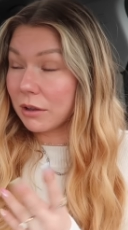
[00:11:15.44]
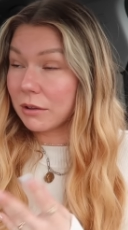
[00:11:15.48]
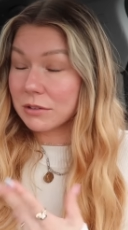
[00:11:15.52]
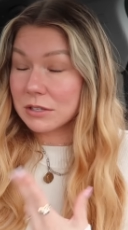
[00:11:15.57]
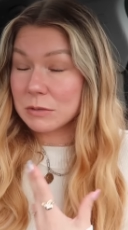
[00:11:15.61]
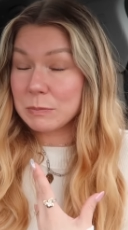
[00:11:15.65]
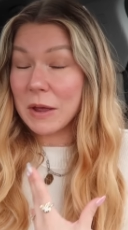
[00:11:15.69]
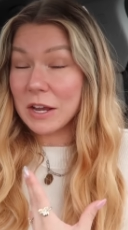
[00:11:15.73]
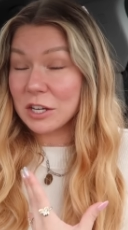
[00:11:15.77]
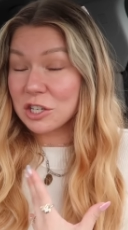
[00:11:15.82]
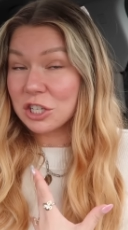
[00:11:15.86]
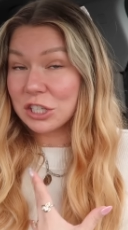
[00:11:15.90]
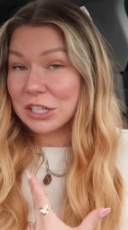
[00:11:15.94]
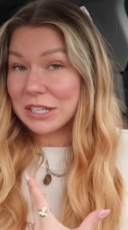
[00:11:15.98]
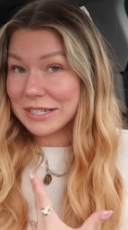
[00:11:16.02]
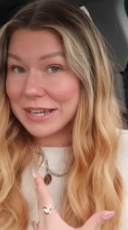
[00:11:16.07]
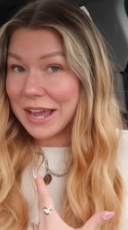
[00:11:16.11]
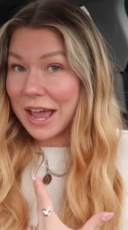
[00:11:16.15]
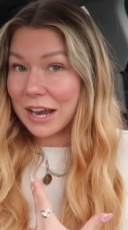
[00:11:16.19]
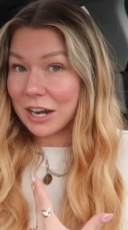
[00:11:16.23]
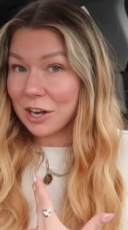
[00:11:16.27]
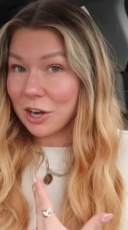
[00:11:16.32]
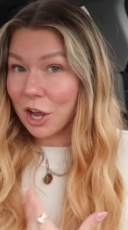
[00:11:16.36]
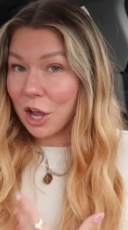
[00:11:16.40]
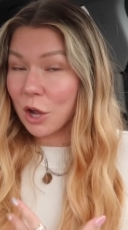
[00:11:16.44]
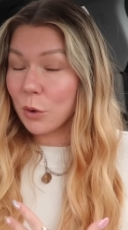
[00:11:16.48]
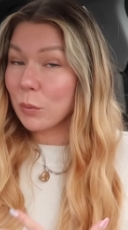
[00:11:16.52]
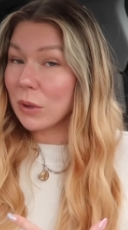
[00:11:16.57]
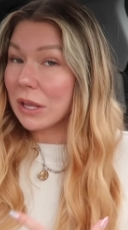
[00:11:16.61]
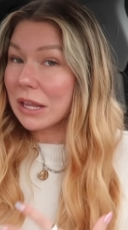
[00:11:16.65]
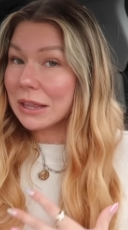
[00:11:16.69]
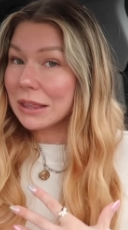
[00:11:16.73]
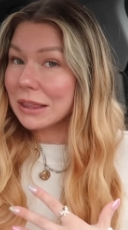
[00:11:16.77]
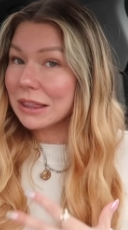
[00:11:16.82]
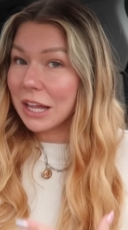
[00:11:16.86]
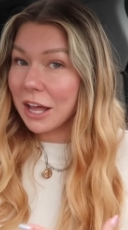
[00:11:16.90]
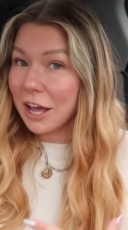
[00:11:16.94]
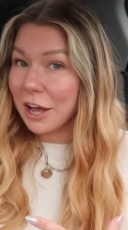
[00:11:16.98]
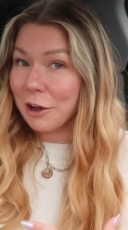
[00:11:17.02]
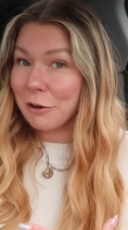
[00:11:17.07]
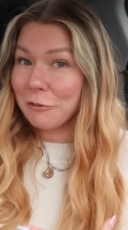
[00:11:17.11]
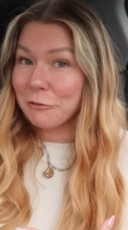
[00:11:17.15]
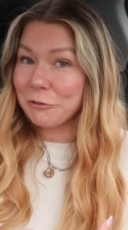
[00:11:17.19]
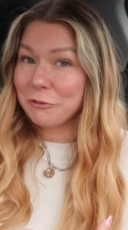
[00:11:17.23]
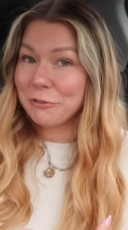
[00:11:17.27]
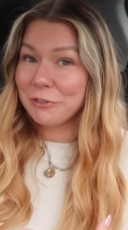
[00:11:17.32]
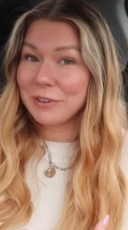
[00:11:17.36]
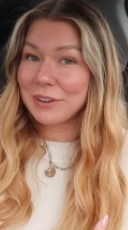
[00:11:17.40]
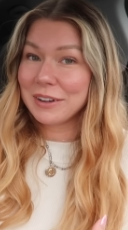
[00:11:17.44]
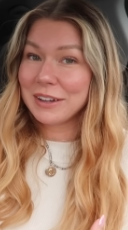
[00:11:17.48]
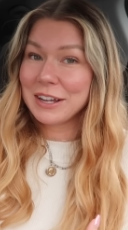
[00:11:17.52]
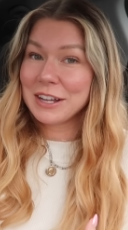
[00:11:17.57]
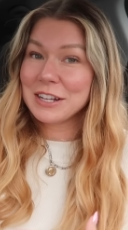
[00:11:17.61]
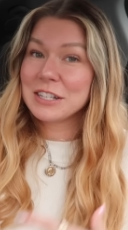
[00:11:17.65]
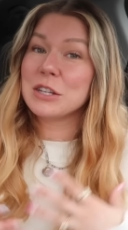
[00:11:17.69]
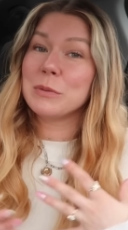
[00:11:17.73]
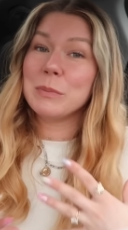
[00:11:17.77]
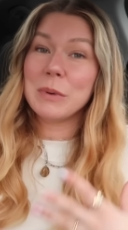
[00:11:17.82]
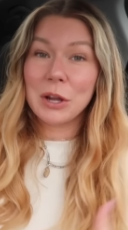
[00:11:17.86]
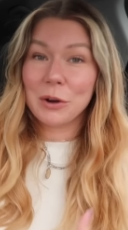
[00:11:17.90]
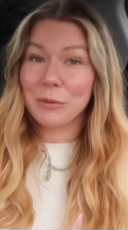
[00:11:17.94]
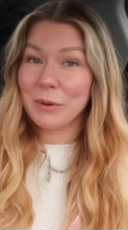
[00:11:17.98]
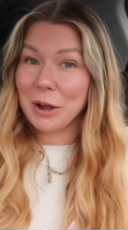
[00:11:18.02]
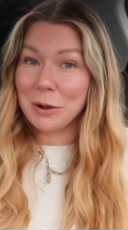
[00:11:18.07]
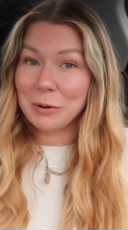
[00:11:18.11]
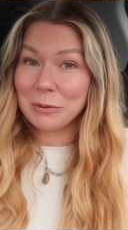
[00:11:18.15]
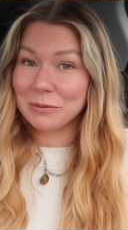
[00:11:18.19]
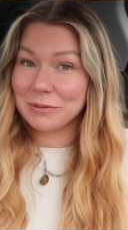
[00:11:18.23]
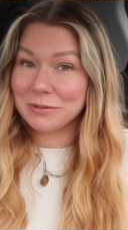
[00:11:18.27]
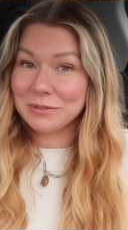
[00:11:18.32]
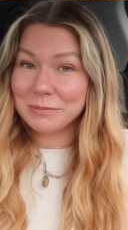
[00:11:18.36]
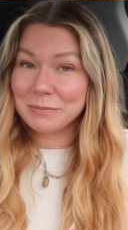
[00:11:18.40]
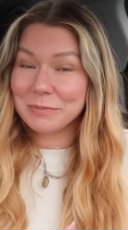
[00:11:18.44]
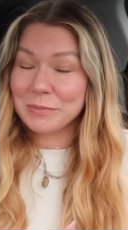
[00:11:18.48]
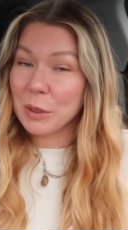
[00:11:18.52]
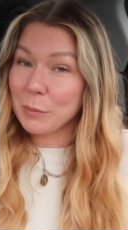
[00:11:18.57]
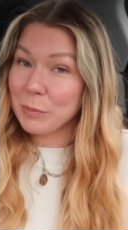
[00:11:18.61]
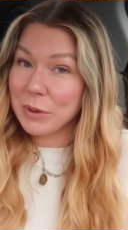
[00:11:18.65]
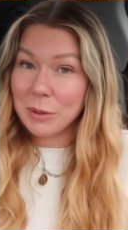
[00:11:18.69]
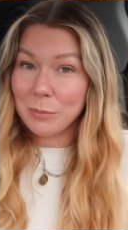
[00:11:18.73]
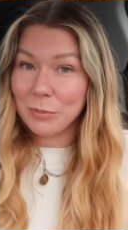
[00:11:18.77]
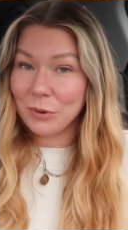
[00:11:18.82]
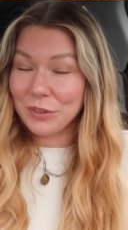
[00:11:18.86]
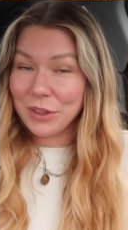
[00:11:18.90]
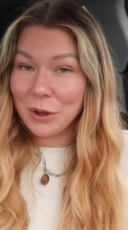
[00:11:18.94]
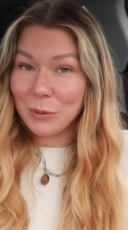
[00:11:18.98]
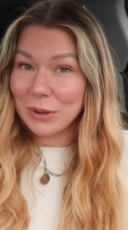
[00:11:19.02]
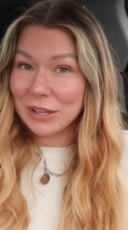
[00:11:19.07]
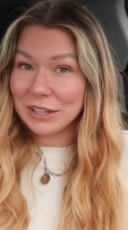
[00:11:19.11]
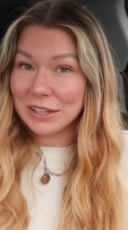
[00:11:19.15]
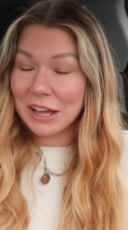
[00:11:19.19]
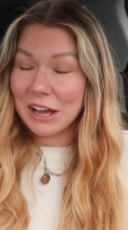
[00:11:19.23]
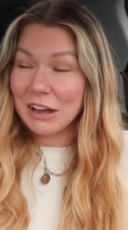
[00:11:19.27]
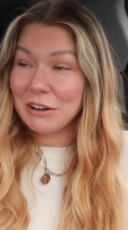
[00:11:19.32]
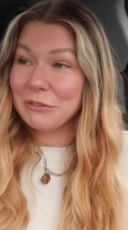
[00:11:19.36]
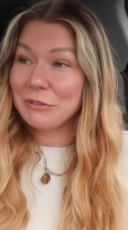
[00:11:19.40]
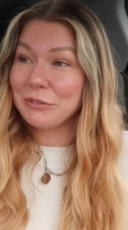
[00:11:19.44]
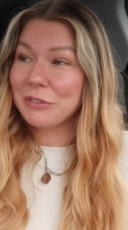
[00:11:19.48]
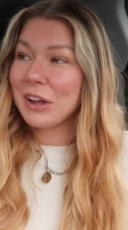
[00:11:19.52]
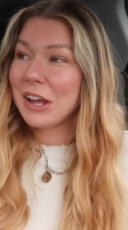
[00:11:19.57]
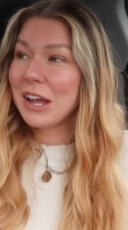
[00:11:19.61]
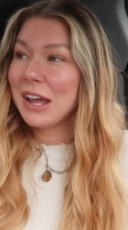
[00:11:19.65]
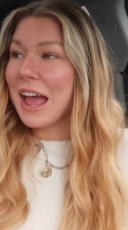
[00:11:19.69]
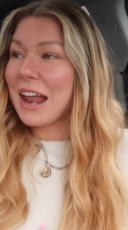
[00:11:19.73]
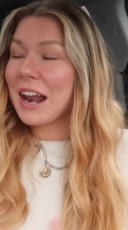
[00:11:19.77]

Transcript: especially Dan and I, we love to be around the people that we love.